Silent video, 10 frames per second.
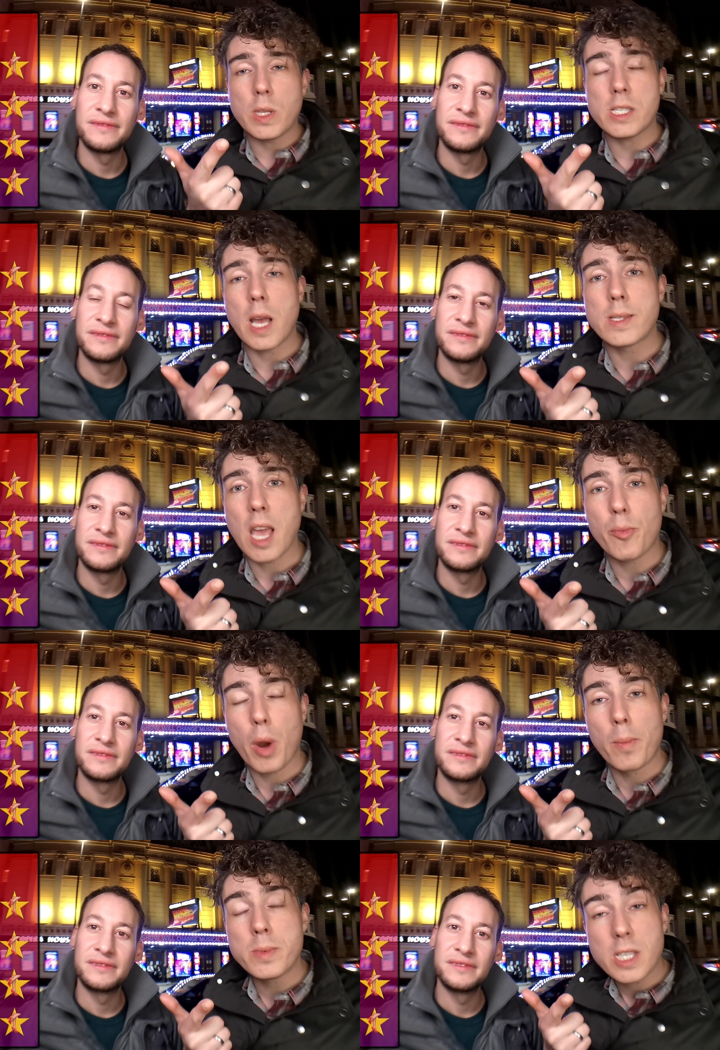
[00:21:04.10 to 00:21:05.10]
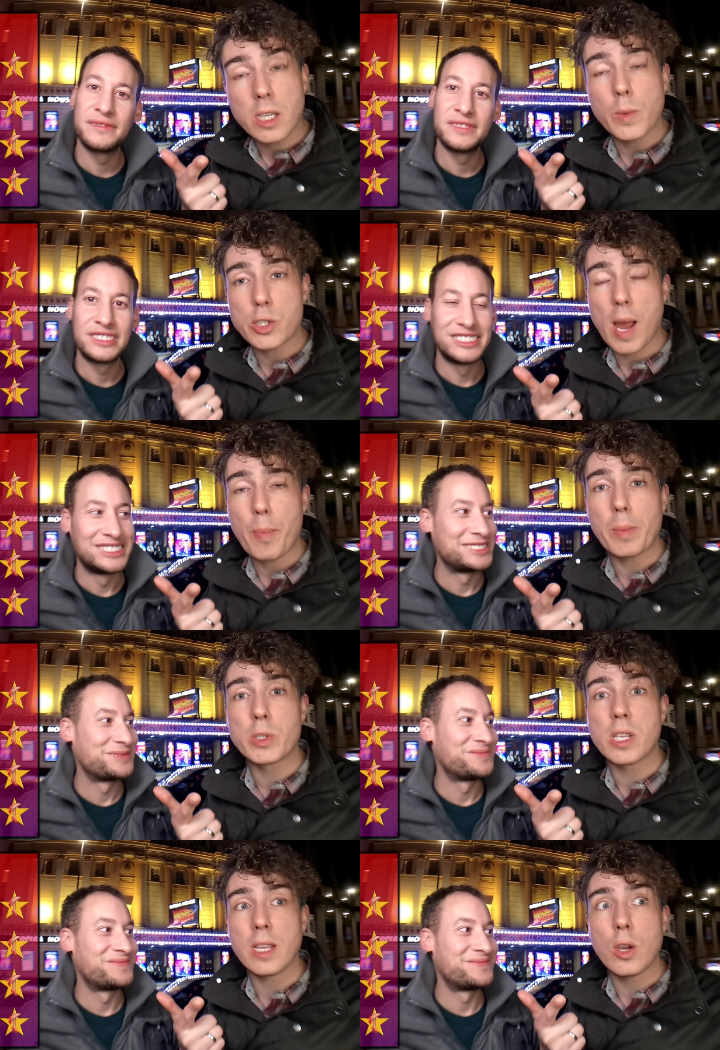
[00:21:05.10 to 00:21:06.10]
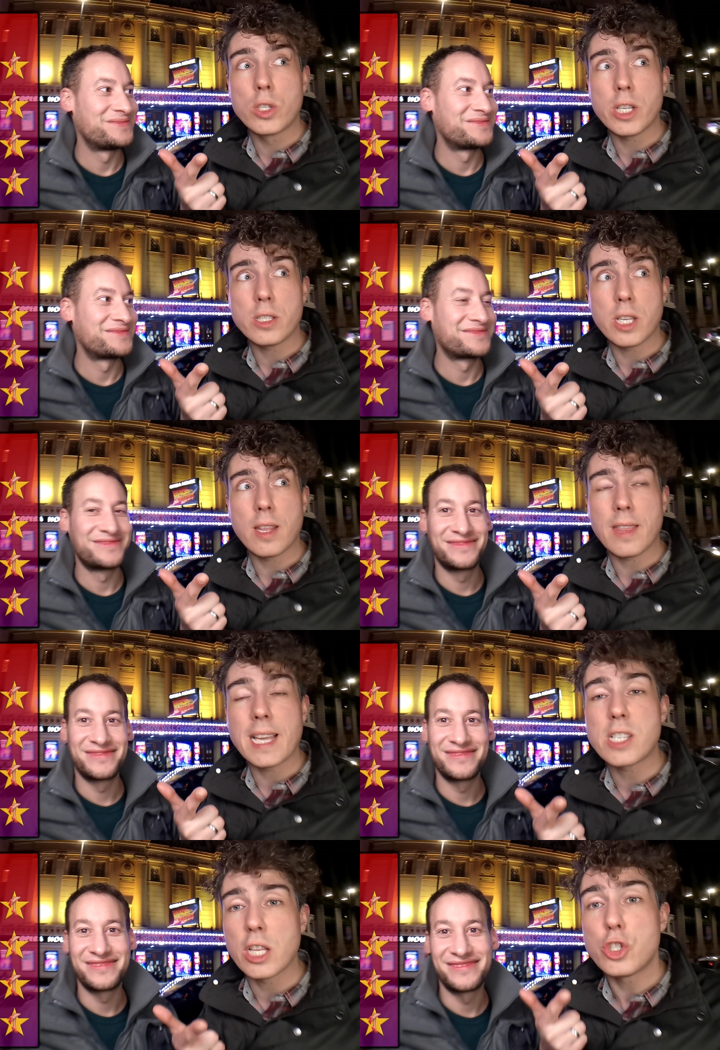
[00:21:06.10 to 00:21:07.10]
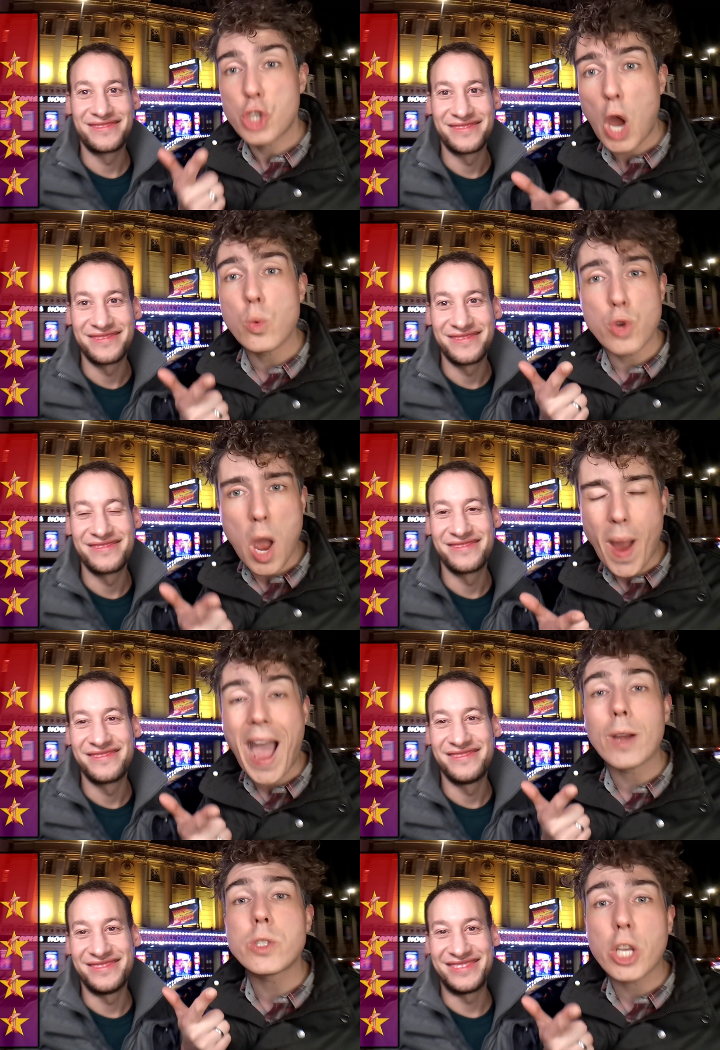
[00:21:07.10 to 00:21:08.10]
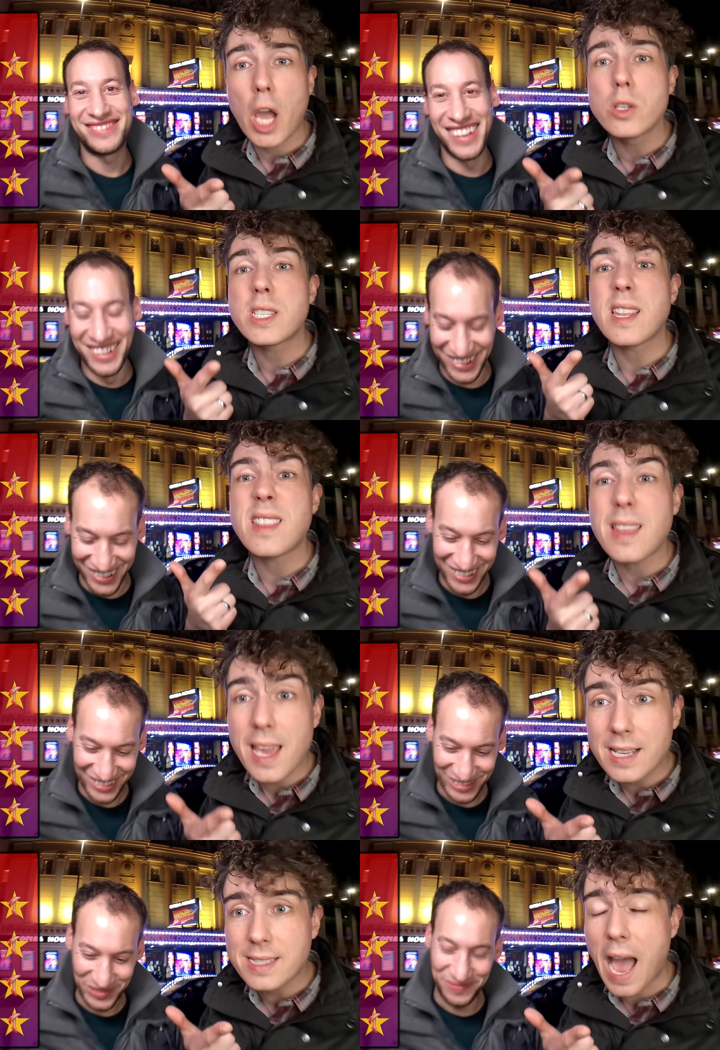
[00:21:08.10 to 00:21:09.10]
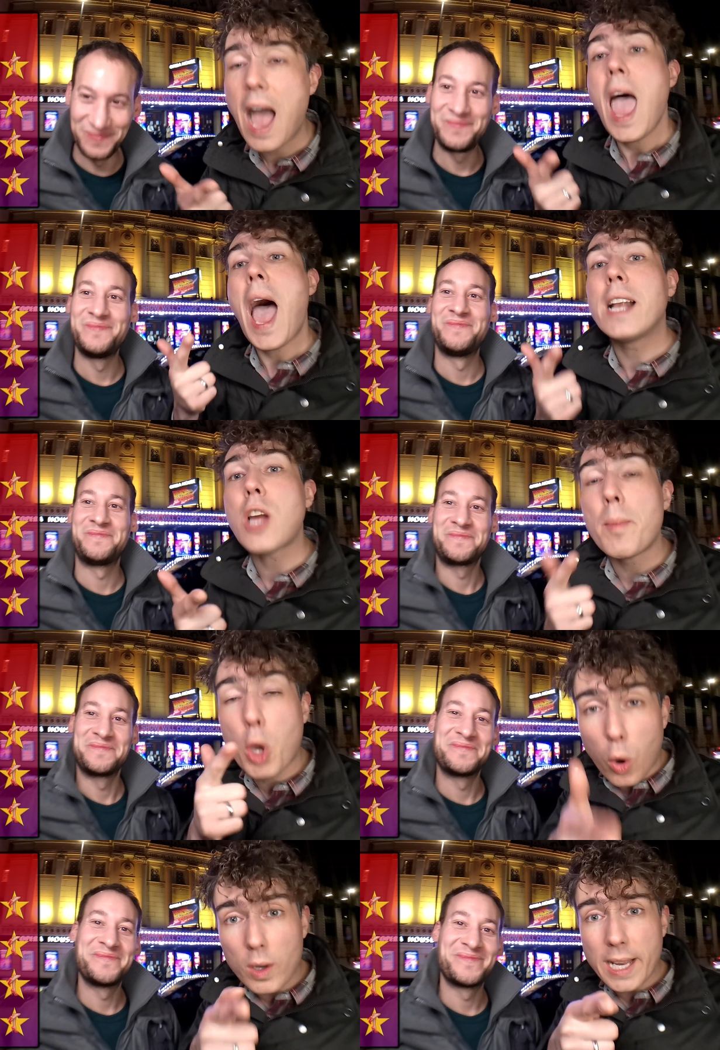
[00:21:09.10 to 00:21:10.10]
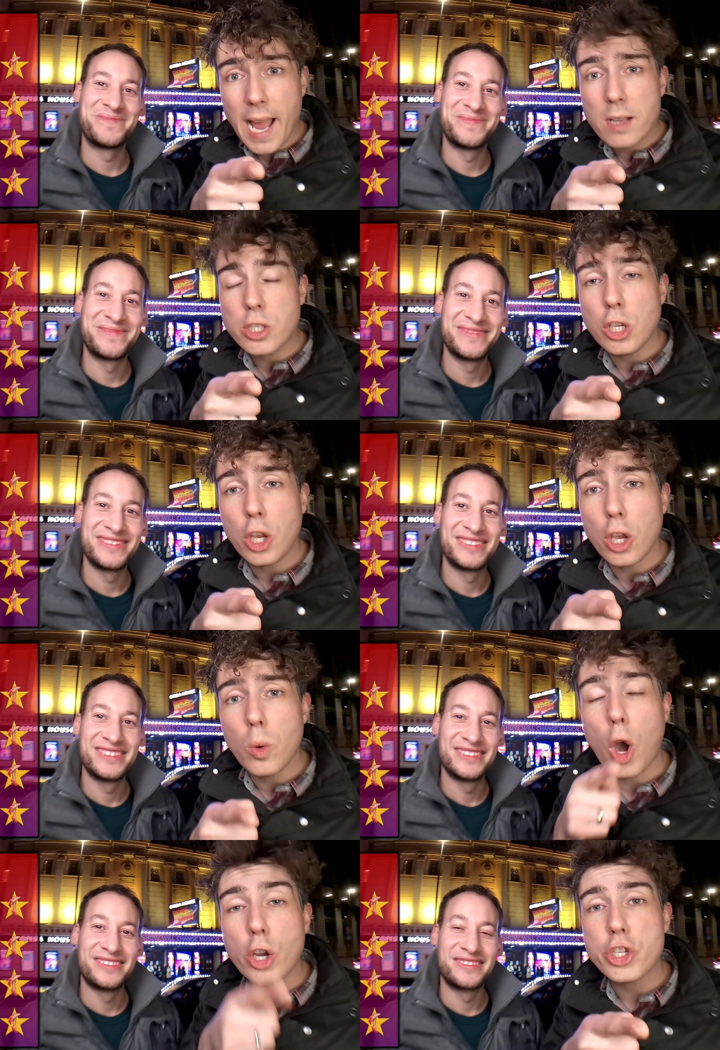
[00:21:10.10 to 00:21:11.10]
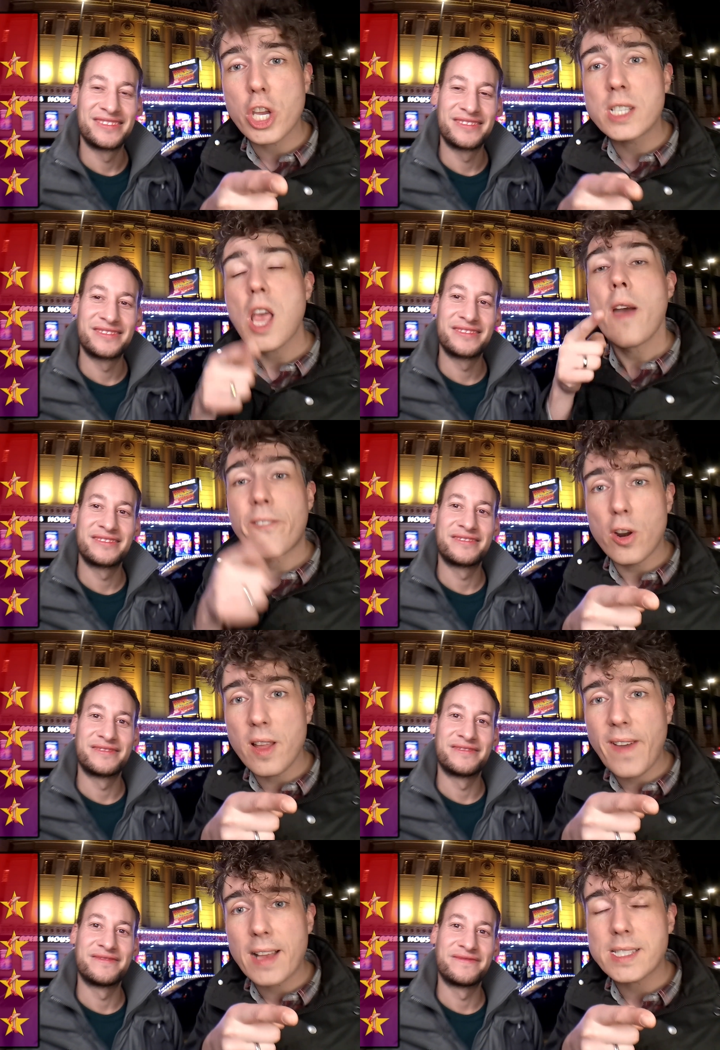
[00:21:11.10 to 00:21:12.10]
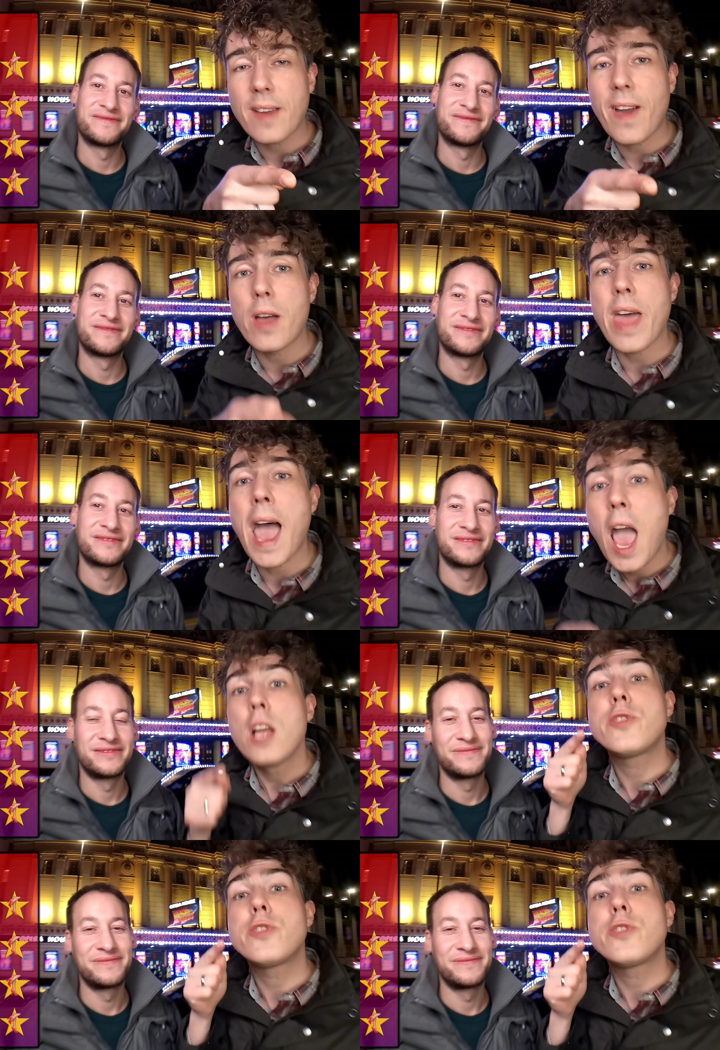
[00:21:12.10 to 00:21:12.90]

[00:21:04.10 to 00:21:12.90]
Speaker 1: with its own set of problems. It's going to attract people to the audience, to the theatre that don't know how to go to the theatre. And I'm calling out to you, ushers, front of house staff out there,